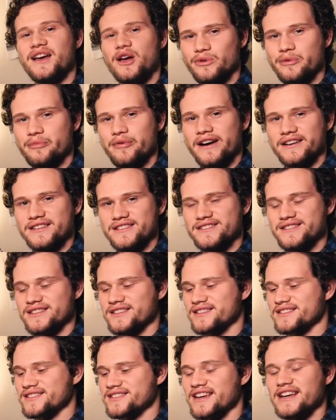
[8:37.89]
we practiced
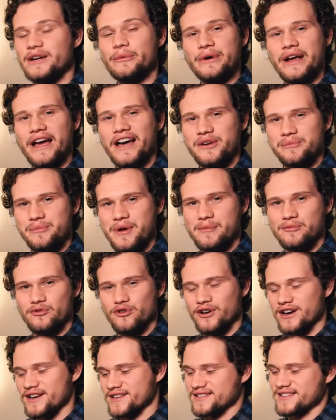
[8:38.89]
this thing and we had it
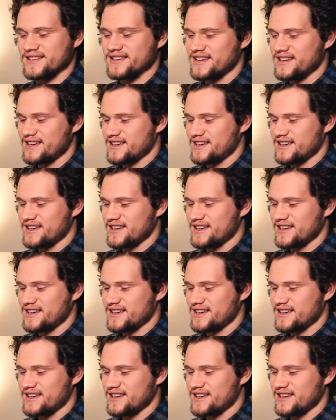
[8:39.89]
memorized.